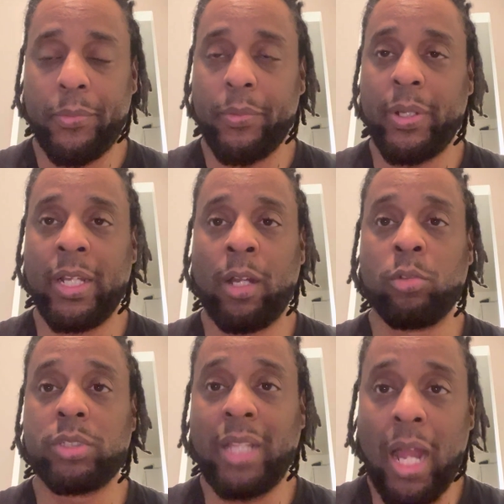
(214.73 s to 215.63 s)
he don't
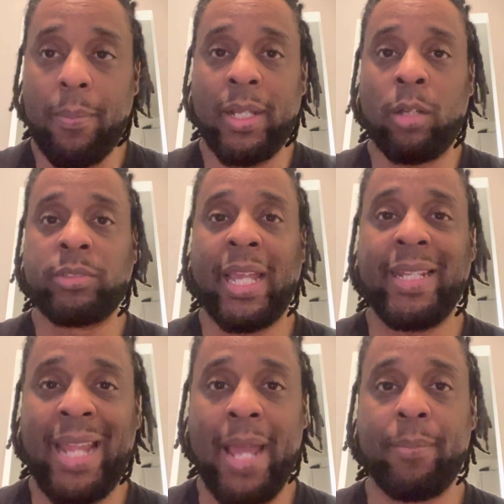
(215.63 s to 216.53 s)
stop. He don't take
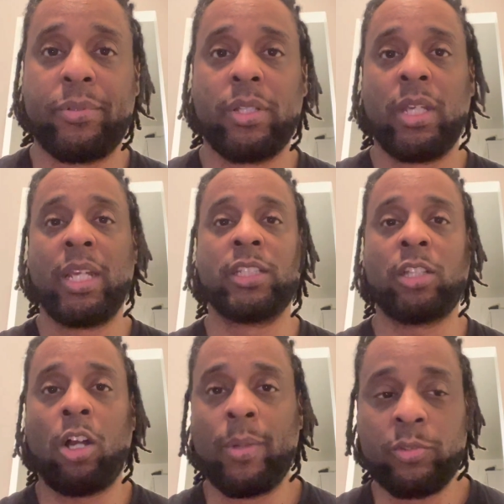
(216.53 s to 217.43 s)
naps. He's
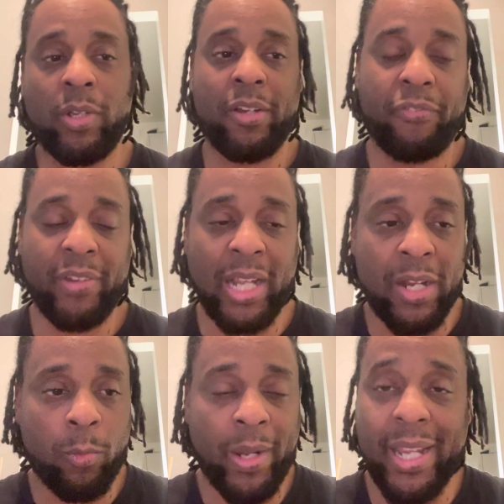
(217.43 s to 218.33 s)
always trying to figure out
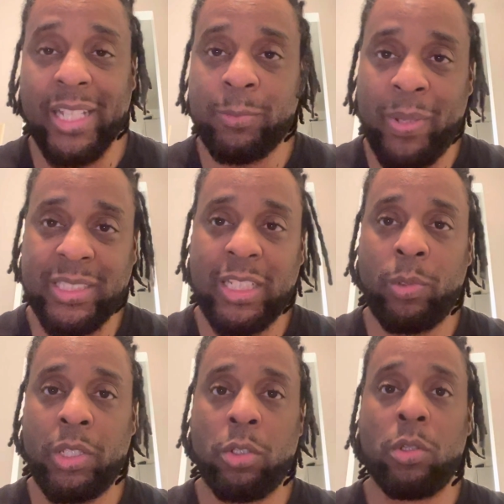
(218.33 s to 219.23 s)
a way, especially
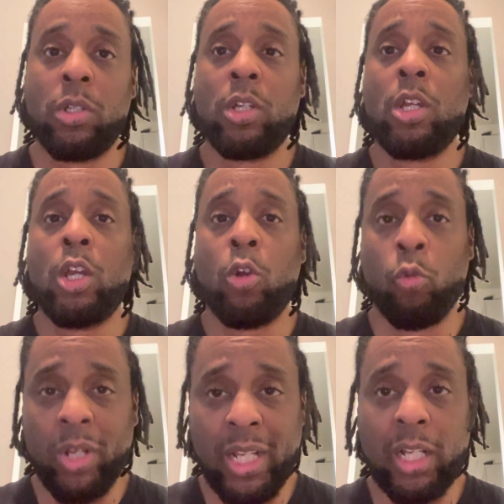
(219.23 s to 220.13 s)
when you
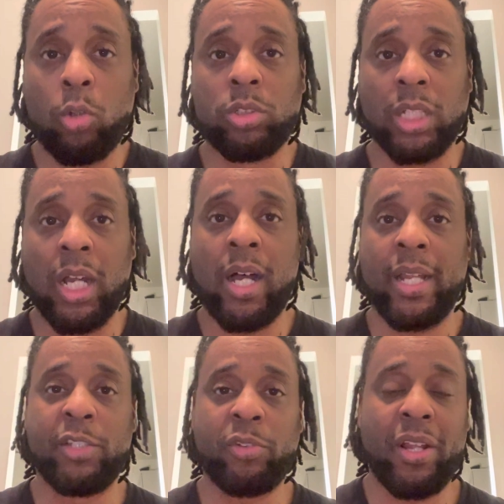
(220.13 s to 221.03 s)
really close to God.
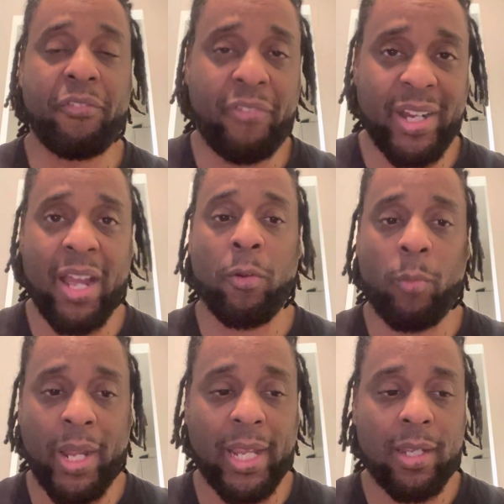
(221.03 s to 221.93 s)
He's trying to figure out a
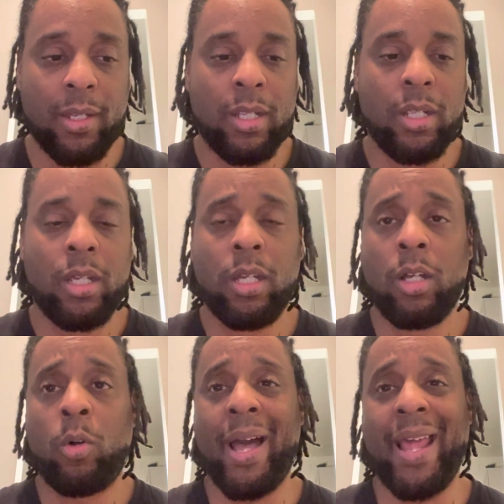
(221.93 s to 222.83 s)
way
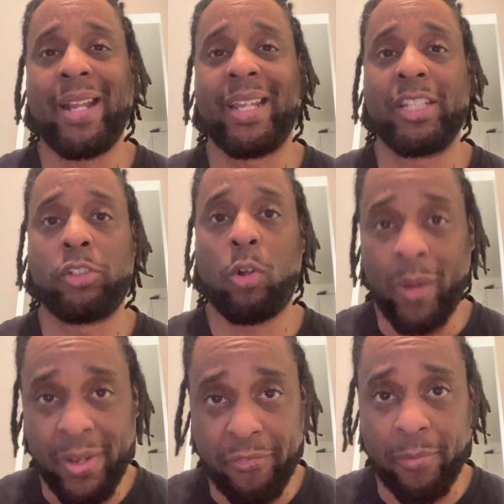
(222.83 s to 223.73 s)
on how to get you
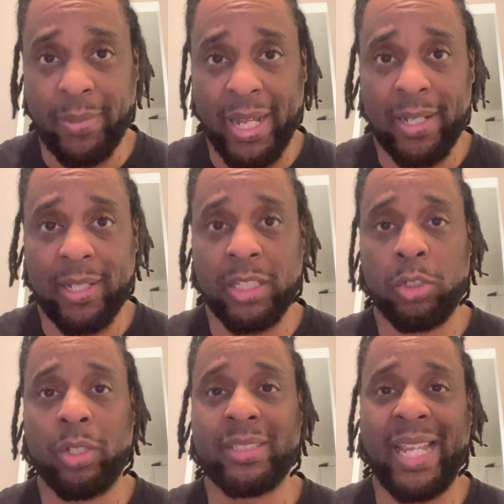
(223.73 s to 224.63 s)
away from that. Because you
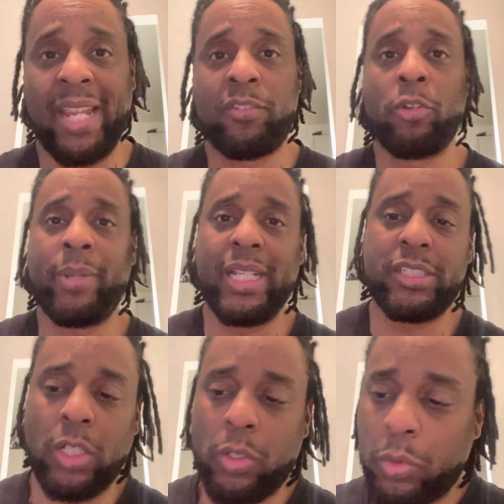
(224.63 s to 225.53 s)
can save too many
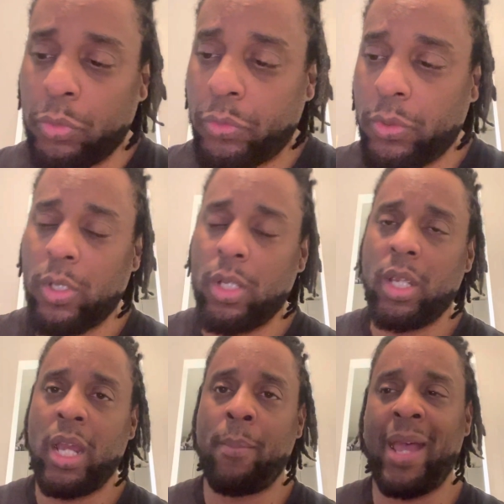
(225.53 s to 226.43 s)
souls.
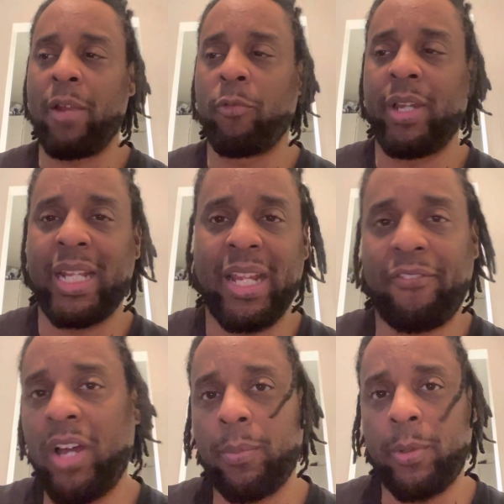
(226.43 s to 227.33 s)
I'm Allan Reallionaire.
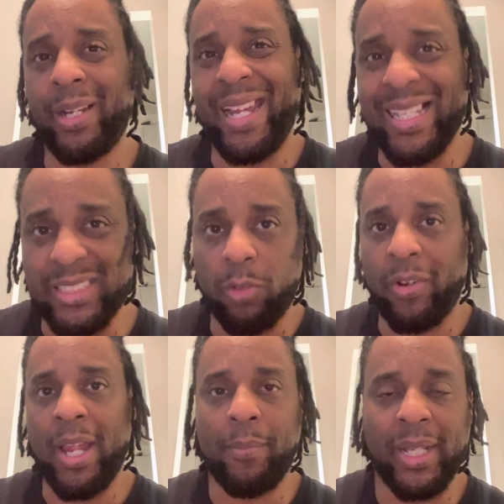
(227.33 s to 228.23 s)
Follow me on the
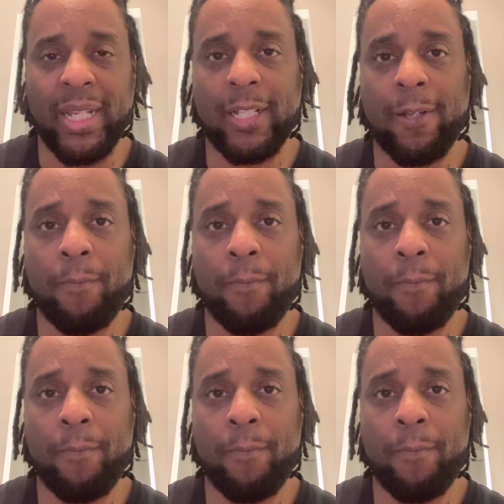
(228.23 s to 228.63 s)
Instagram link.